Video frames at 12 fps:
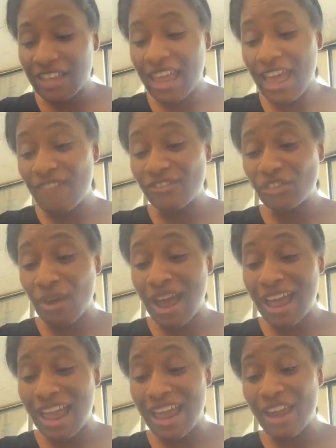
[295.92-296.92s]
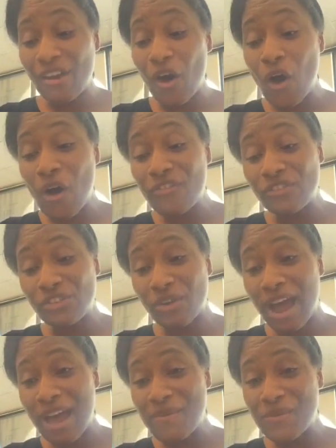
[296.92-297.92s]
They have dry and off
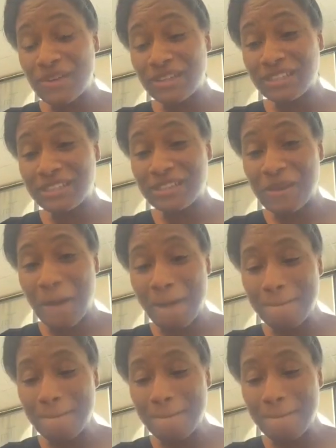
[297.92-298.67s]
dry ones.